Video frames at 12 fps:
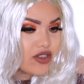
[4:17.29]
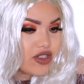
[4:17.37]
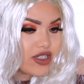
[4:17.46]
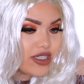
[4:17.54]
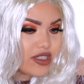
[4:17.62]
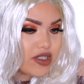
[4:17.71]

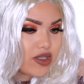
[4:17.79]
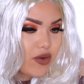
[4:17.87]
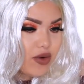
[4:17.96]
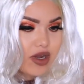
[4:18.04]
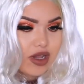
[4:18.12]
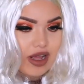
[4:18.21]
She's
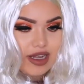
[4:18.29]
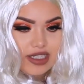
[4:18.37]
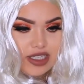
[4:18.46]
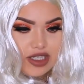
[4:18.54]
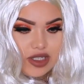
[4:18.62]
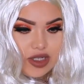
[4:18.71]
so
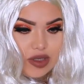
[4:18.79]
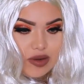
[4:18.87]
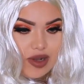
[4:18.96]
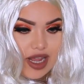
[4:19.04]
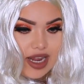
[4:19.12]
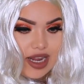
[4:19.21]
glossy
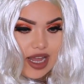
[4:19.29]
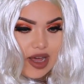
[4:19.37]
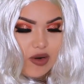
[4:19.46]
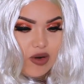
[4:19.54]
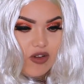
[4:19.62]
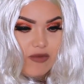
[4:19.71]
too. Like, I
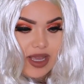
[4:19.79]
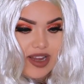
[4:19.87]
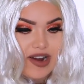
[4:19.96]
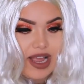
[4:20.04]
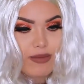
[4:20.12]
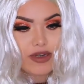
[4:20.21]
don't know if my
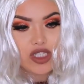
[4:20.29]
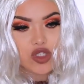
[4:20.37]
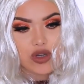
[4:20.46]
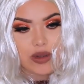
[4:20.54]
camera's